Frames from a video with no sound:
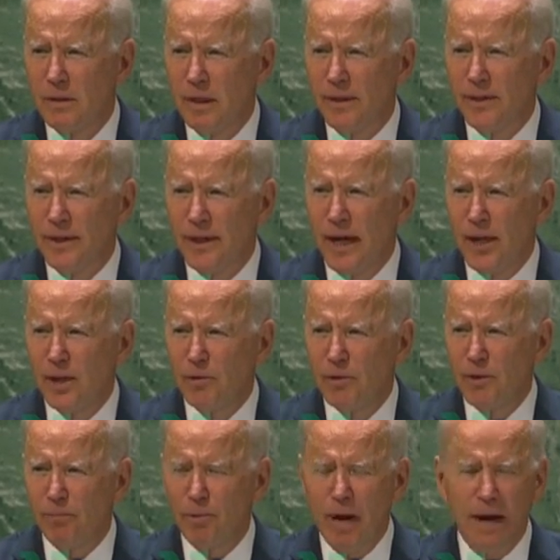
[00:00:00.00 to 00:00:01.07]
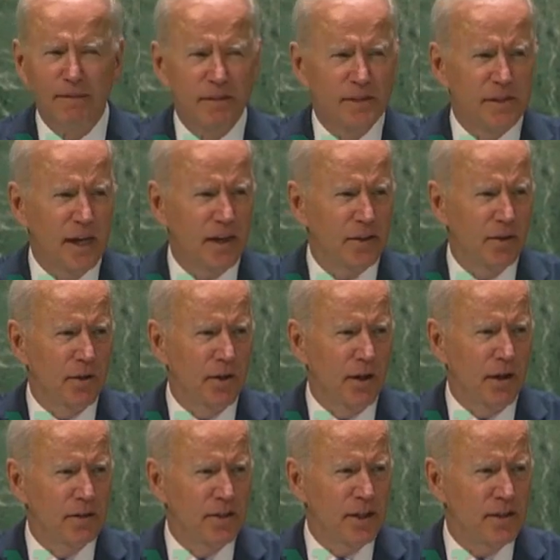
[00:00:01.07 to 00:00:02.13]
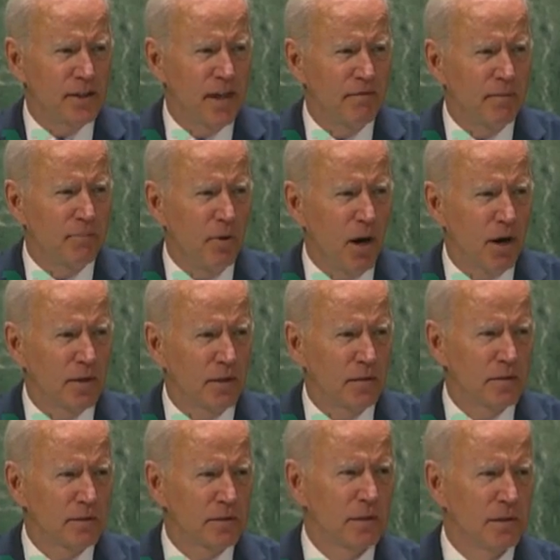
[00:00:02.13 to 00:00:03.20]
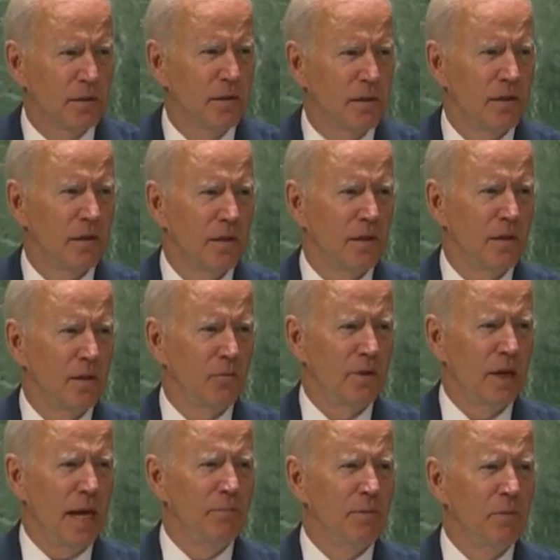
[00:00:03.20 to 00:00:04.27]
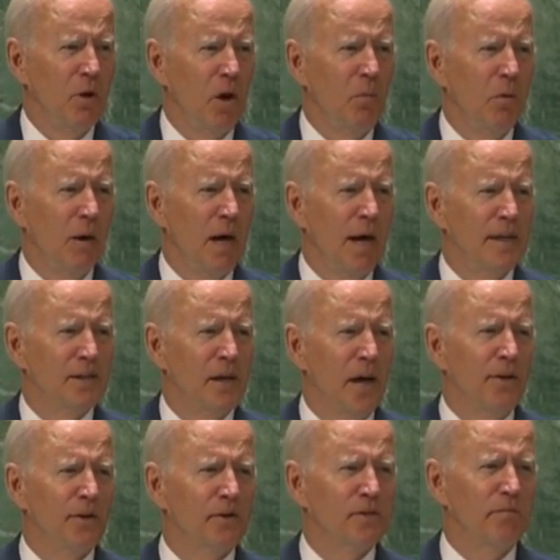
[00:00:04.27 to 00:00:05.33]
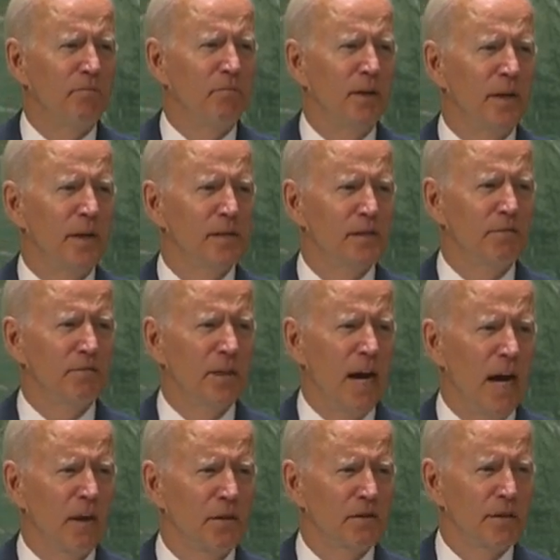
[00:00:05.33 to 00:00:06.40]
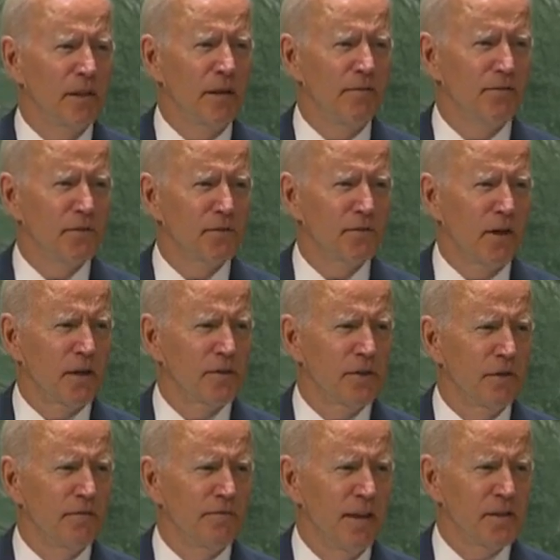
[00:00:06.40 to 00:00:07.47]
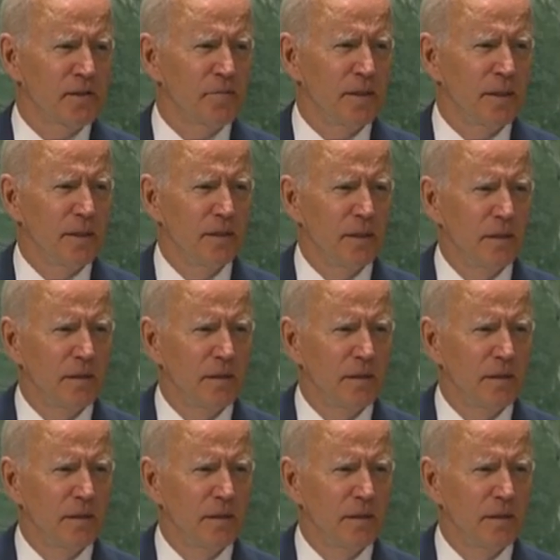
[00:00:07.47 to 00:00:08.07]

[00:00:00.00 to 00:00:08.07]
And together with the private sector and our G7 partners, we aim to mobilize hundreds of billions of dollars in infrastructure investment.